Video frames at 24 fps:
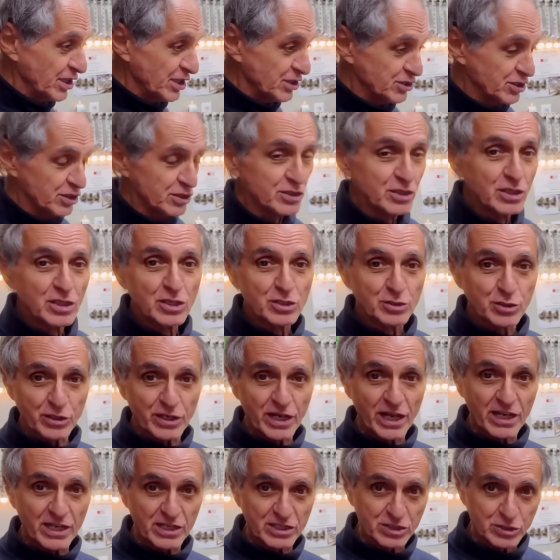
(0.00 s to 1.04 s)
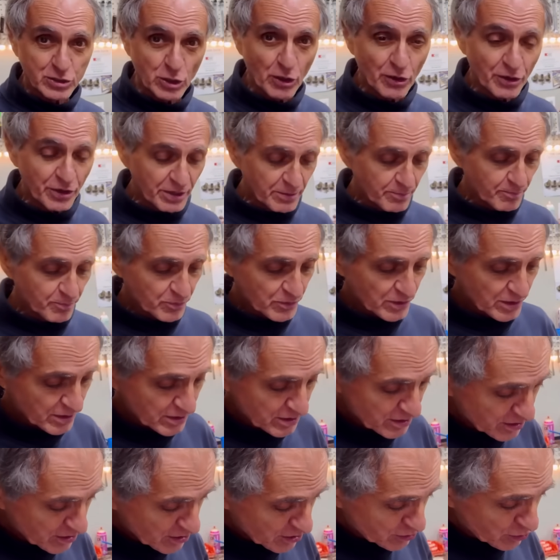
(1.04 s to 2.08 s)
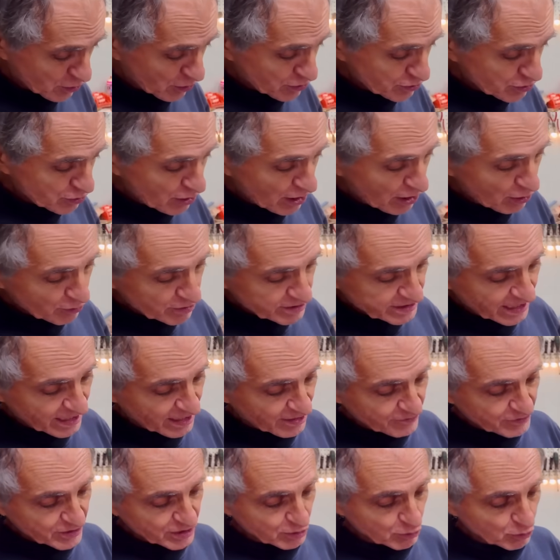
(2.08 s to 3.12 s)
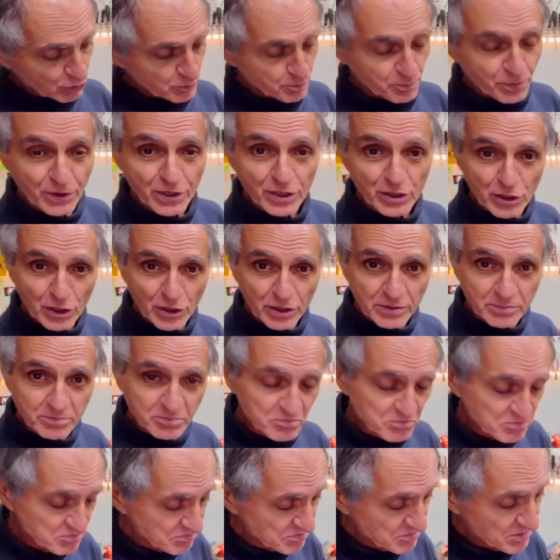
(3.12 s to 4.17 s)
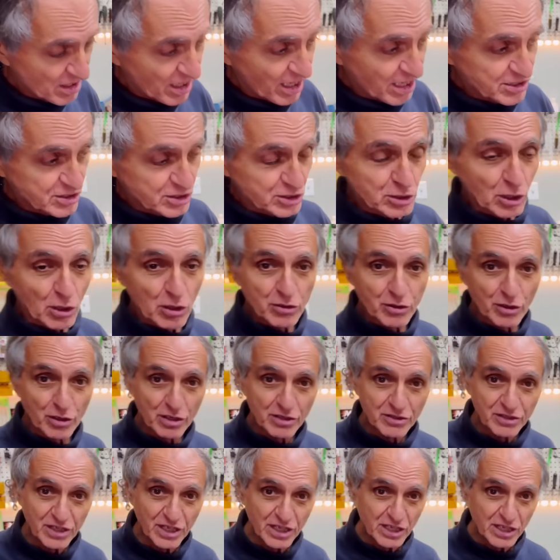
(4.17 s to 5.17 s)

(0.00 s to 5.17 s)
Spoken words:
engine to get it started. So, you know, I looked at everything, it looked pretty good. I installed it on the